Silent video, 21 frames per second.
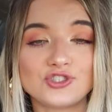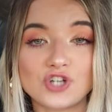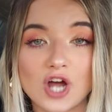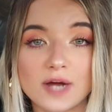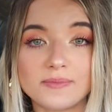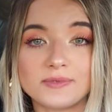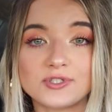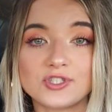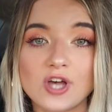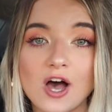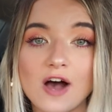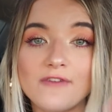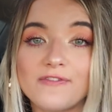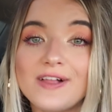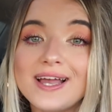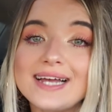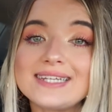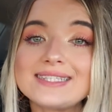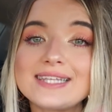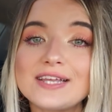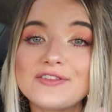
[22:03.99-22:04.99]
dropped us off.
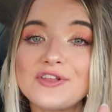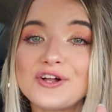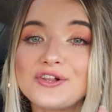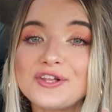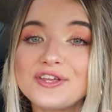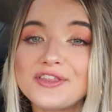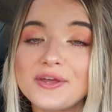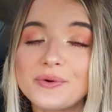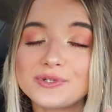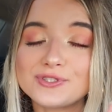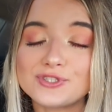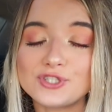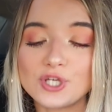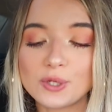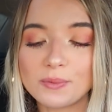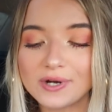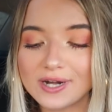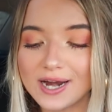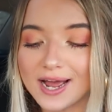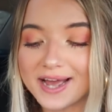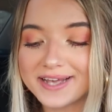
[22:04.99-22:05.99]
Like I said, luckily they were
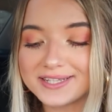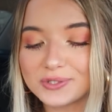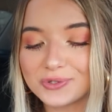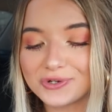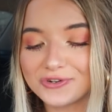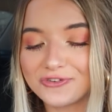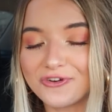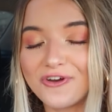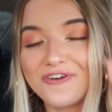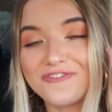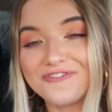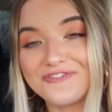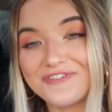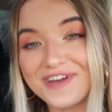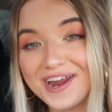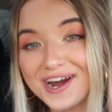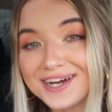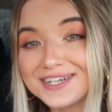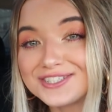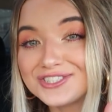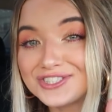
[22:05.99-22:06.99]
super nice. They're
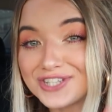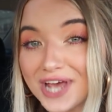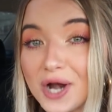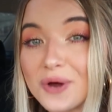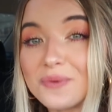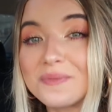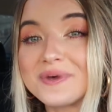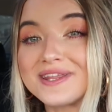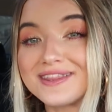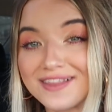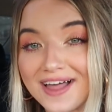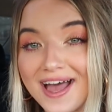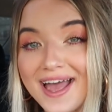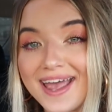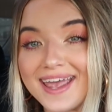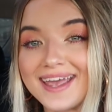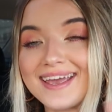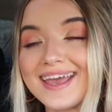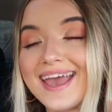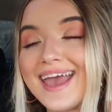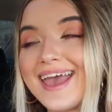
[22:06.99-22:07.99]
very
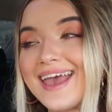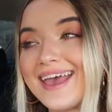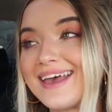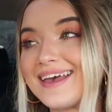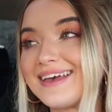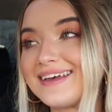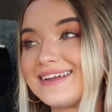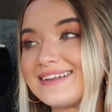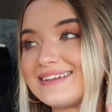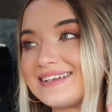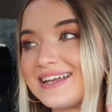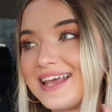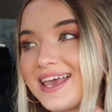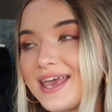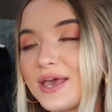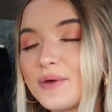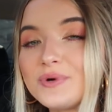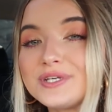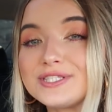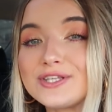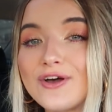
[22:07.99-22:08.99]
gentlemanlike, and
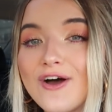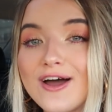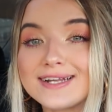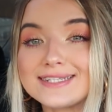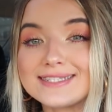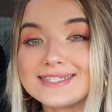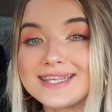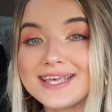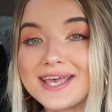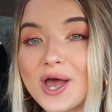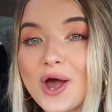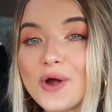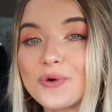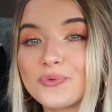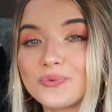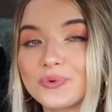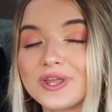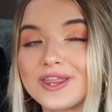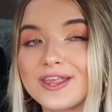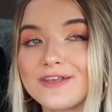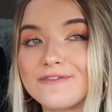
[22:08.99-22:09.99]
it was honestly a
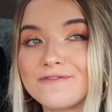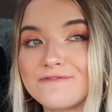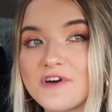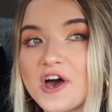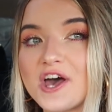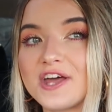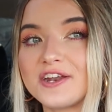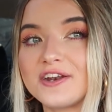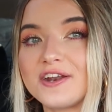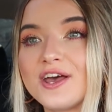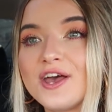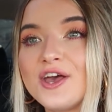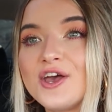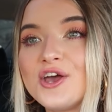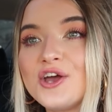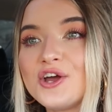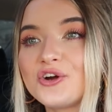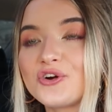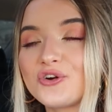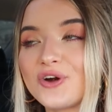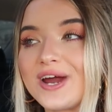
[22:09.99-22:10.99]
really fun,
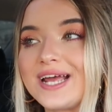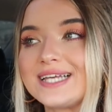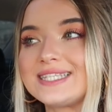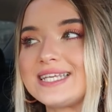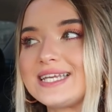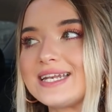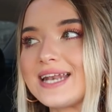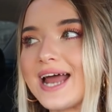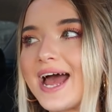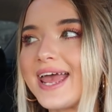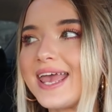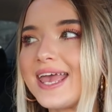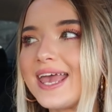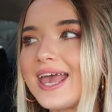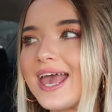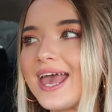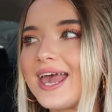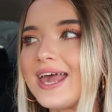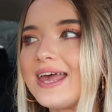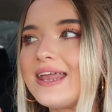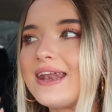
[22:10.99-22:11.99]
crazy night.
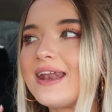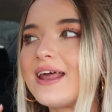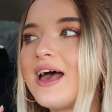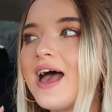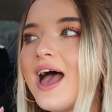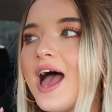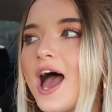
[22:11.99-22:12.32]
And